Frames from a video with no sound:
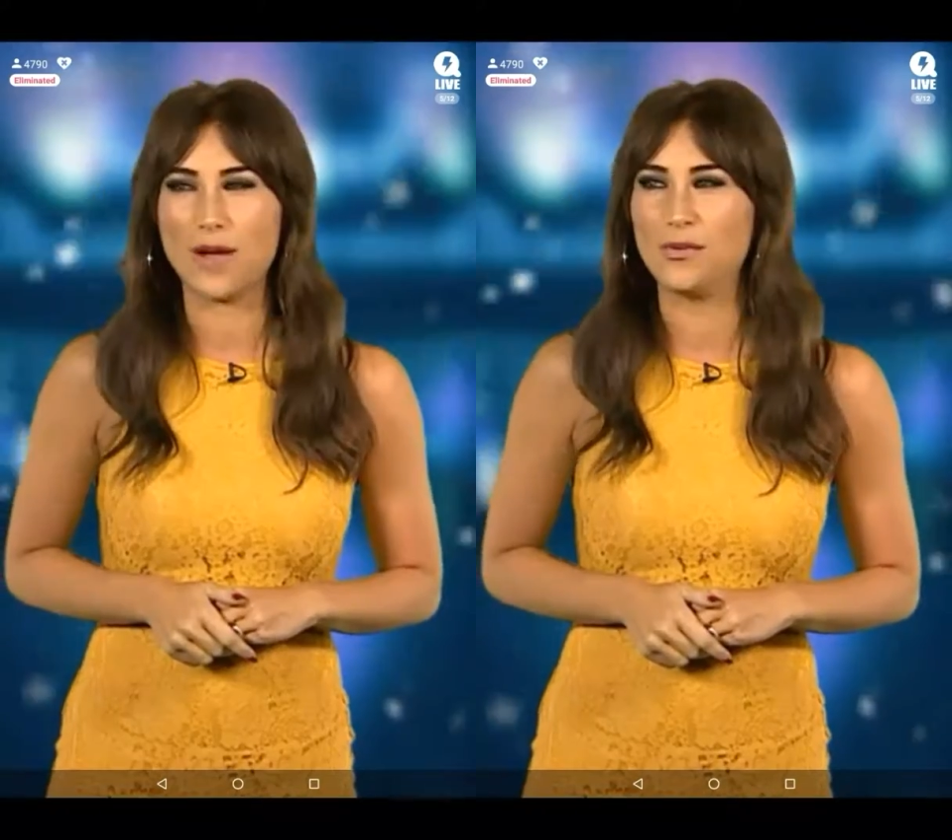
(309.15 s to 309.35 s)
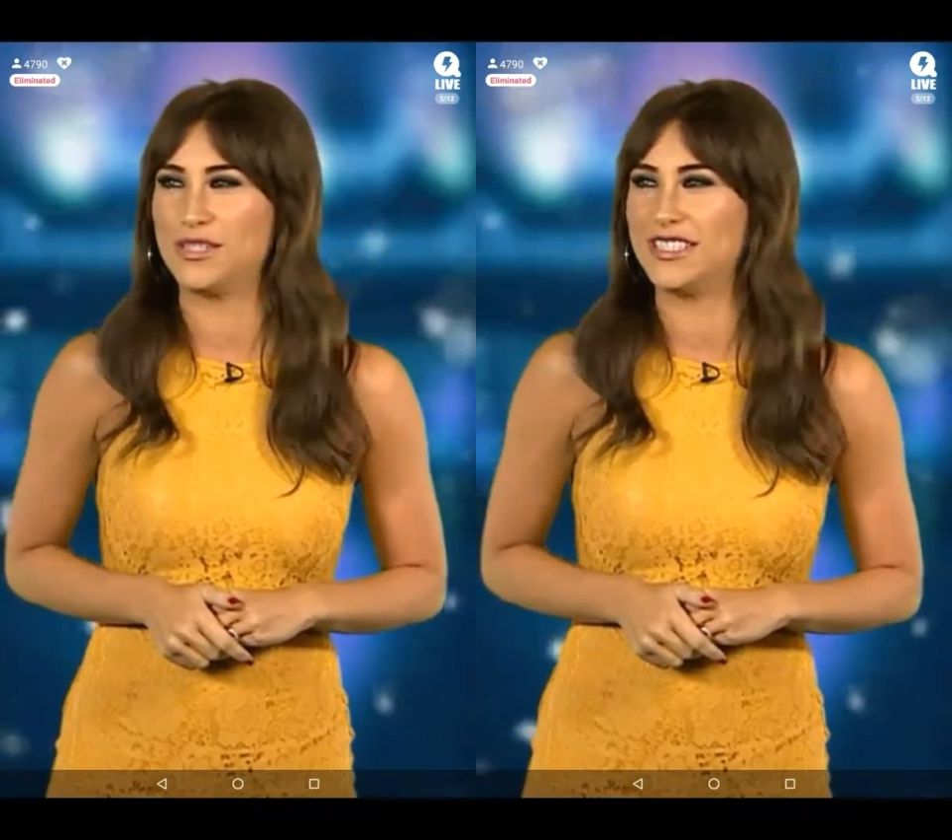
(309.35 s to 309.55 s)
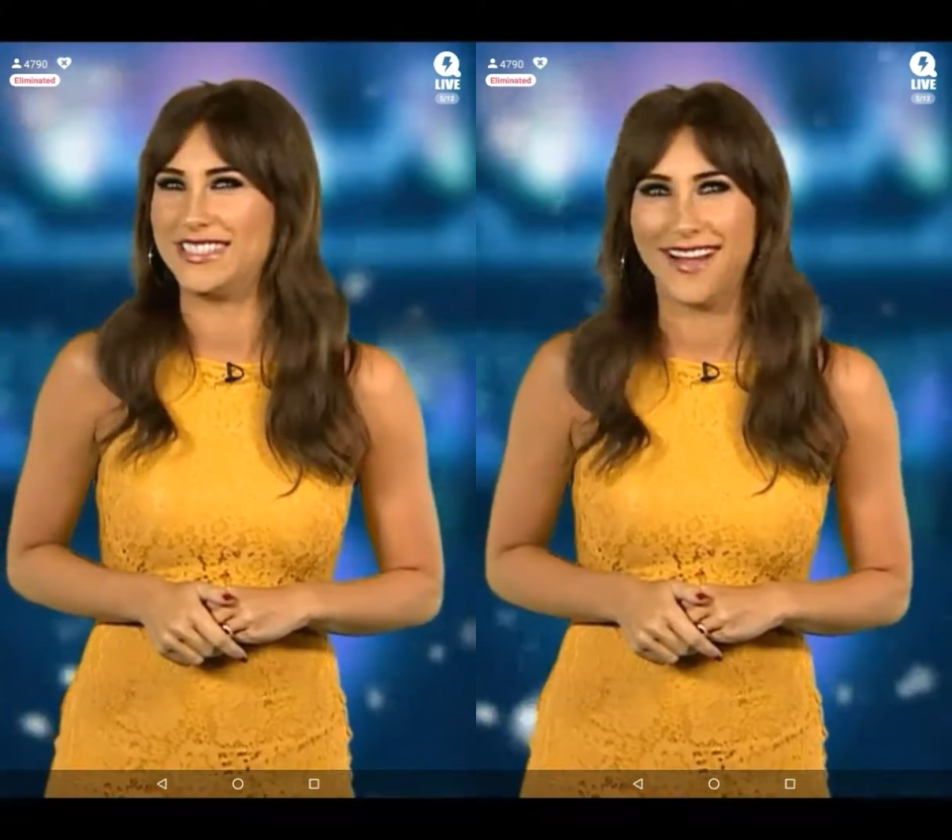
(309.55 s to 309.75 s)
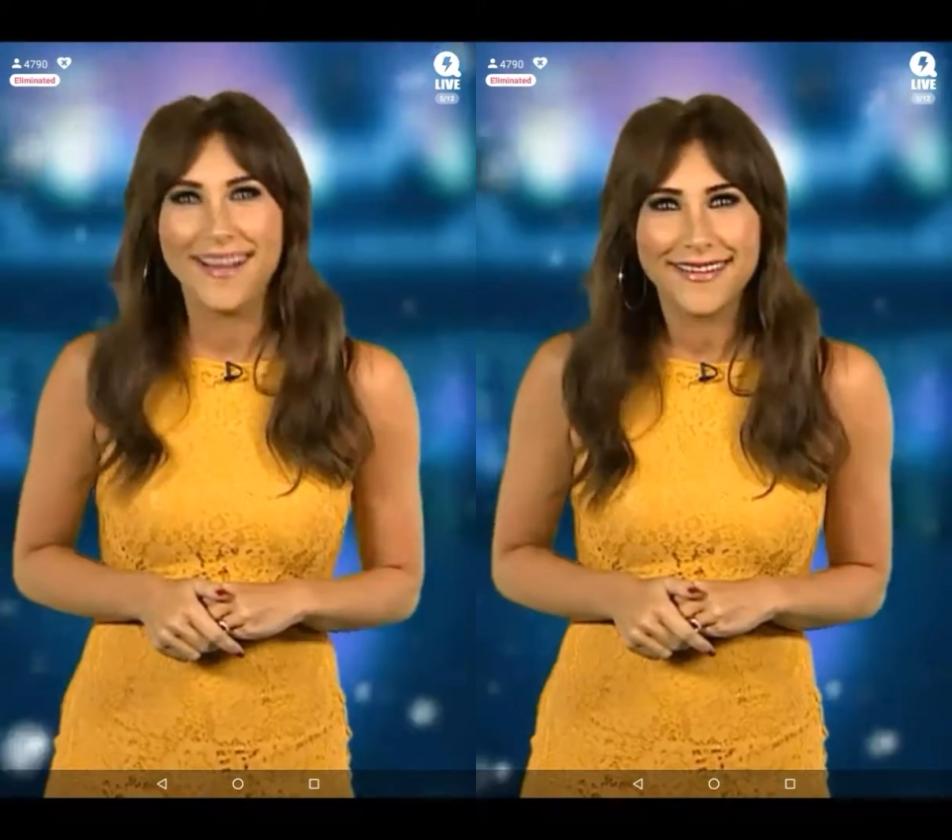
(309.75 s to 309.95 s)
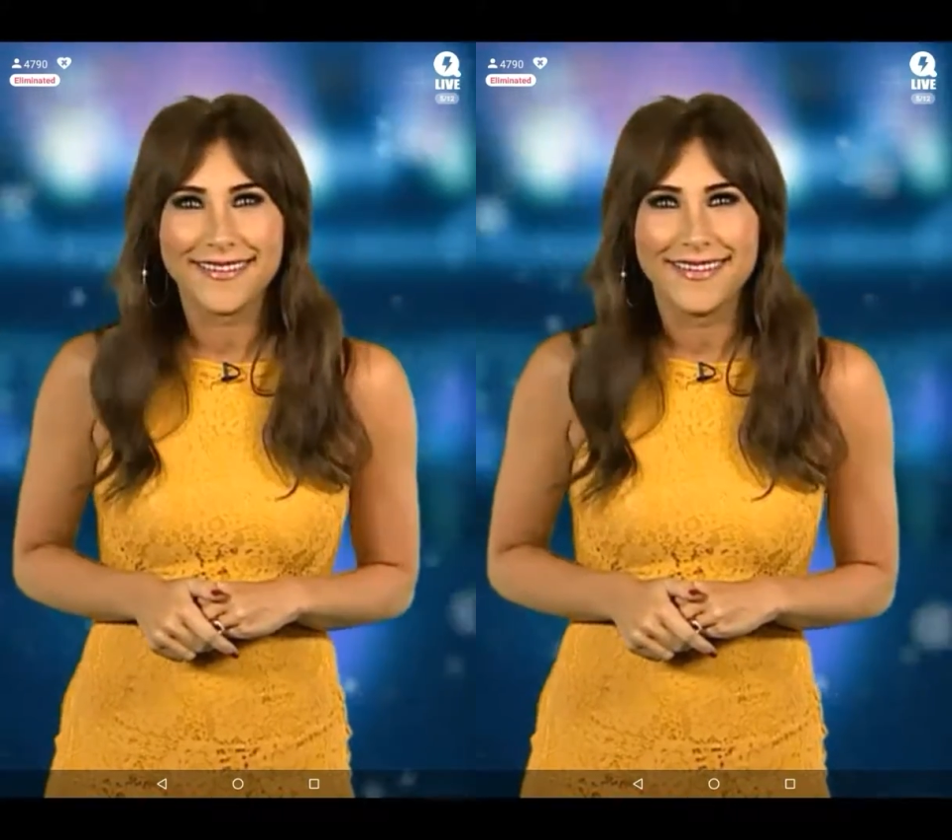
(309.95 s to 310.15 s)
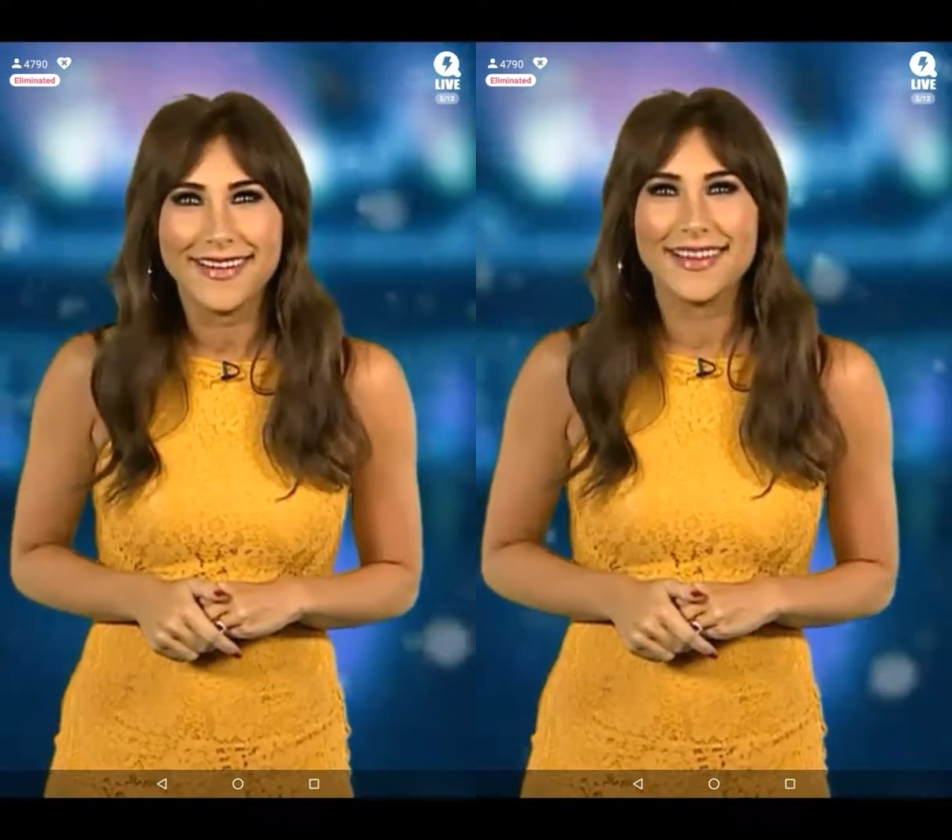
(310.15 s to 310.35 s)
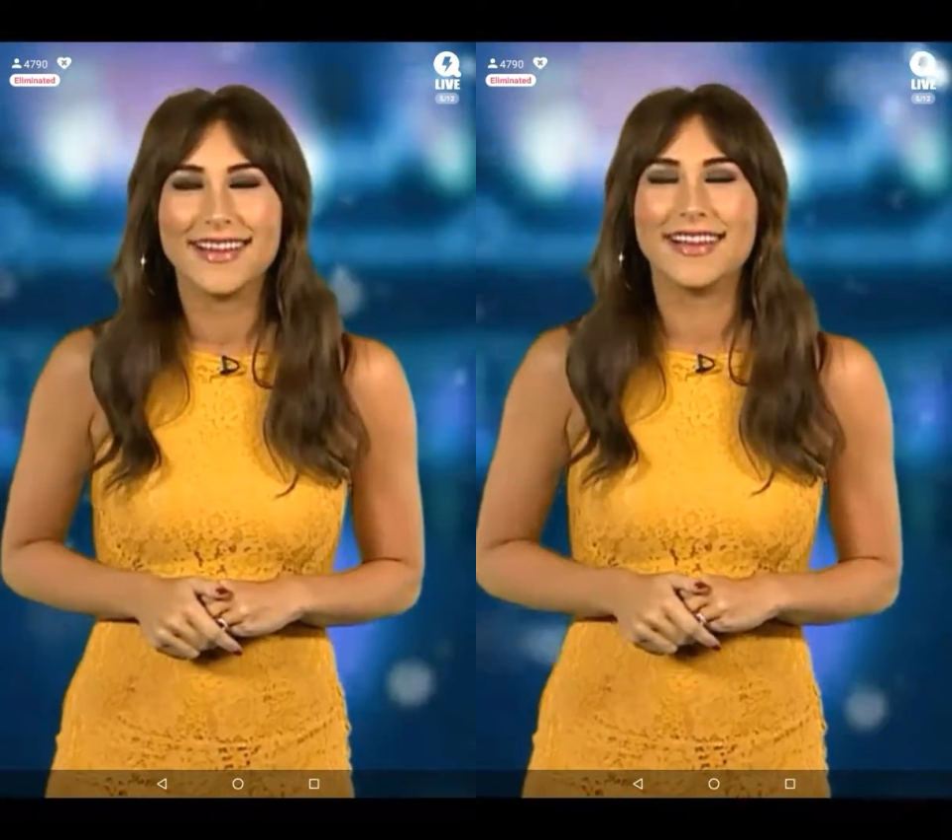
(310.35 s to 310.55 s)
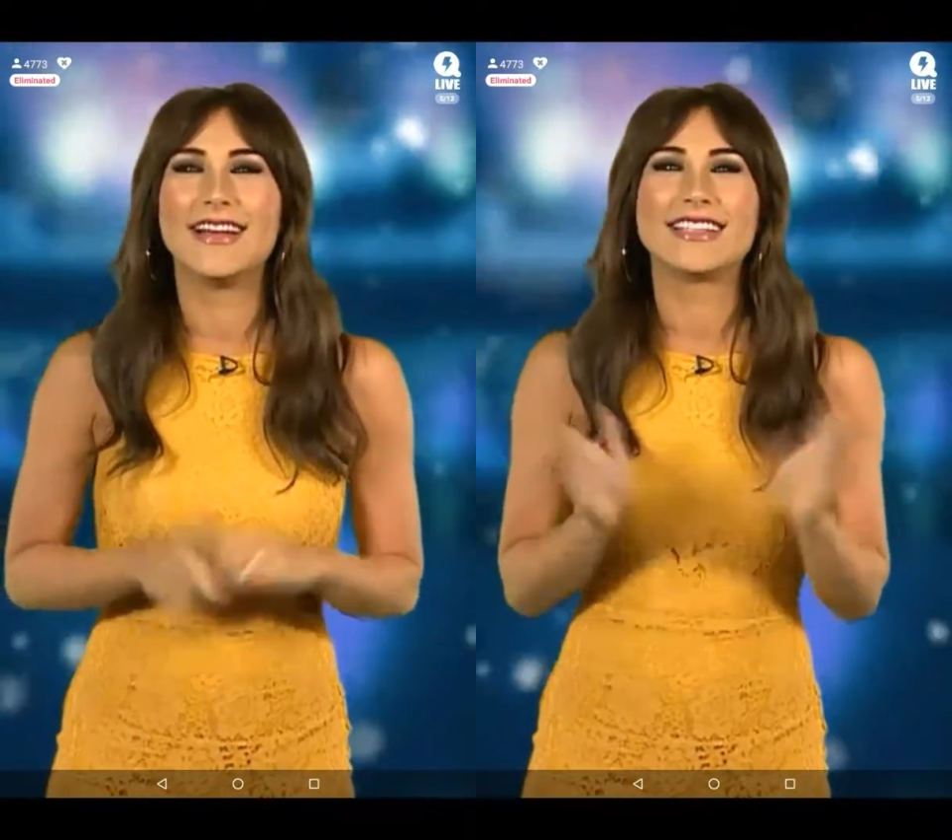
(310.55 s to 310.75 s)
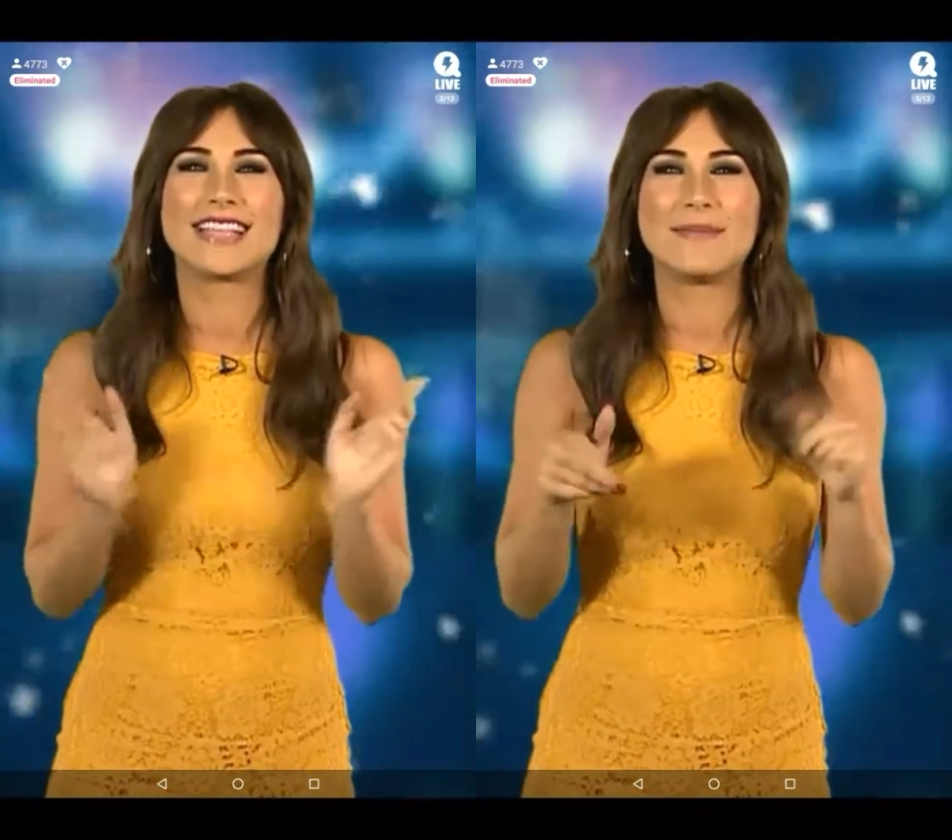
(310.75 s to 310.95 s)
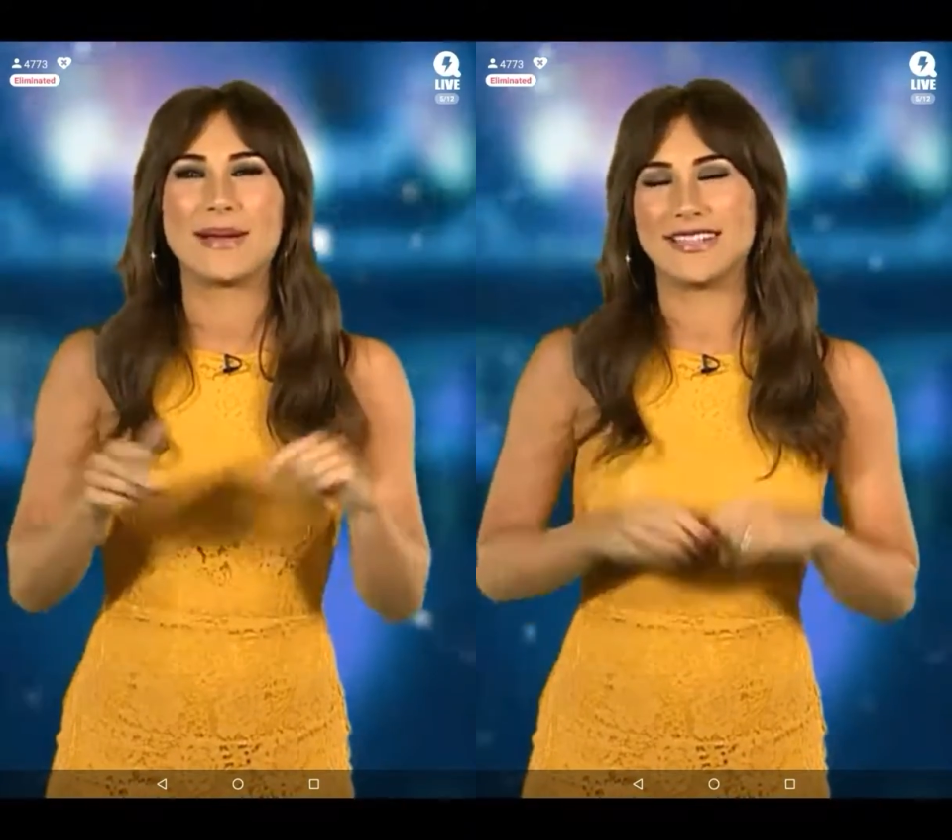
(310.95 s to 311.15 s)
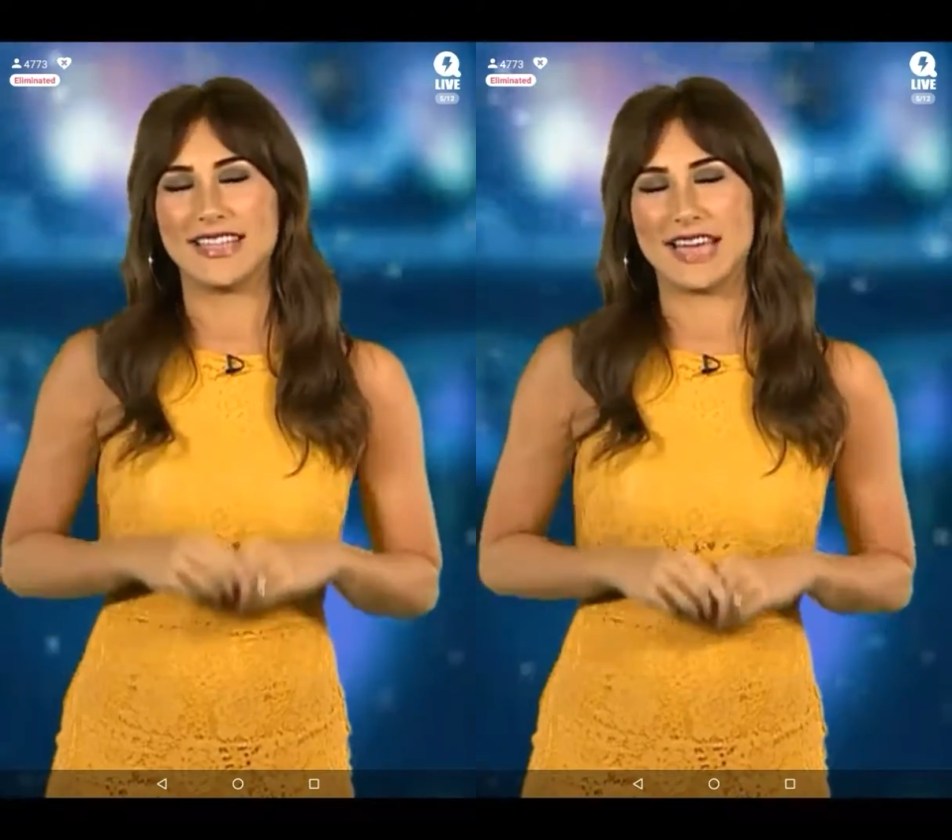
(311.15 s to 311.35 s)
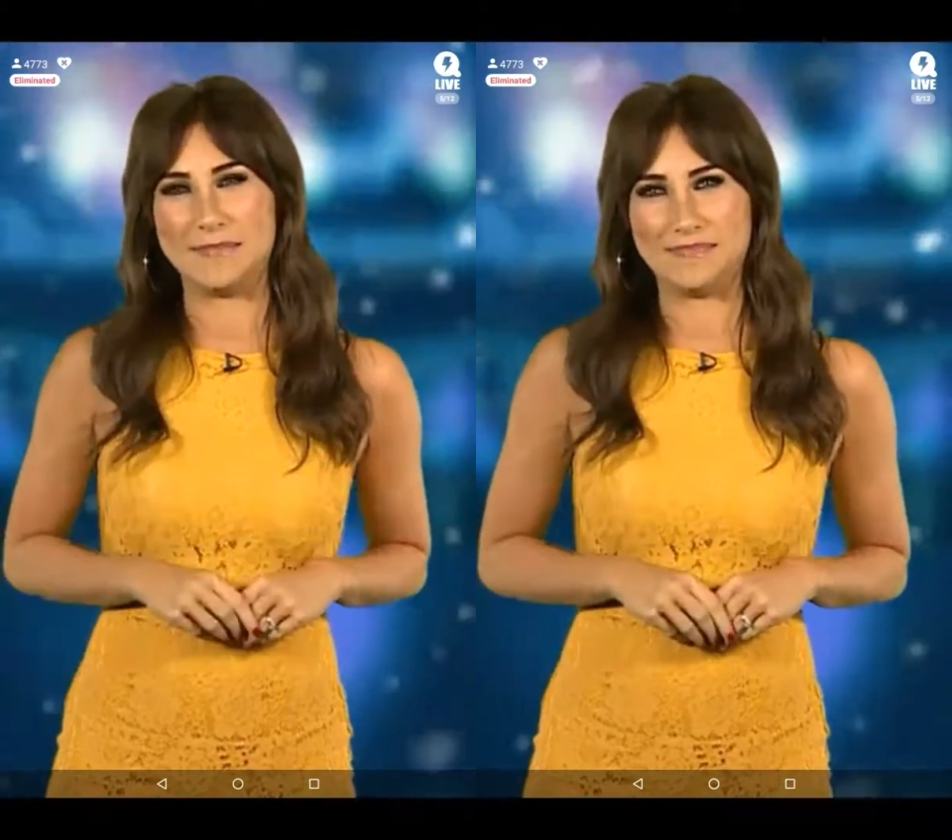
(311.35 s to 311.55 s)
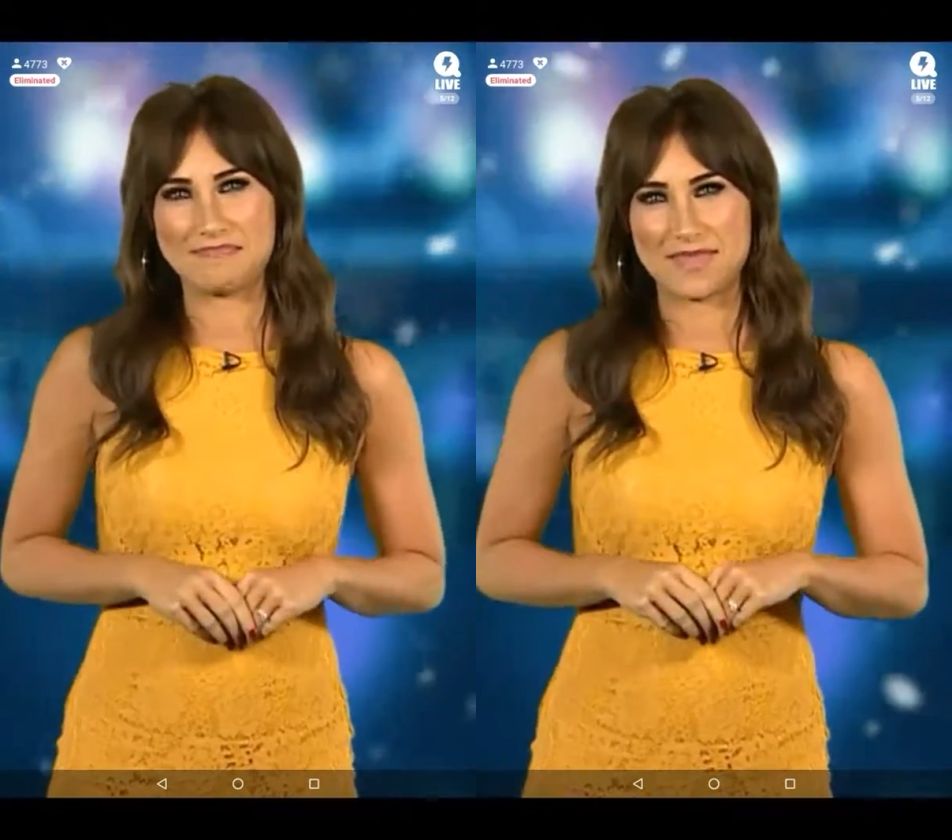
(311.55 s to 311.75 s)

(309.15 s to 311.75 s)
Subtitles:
Well done. Now, let's get back to the game.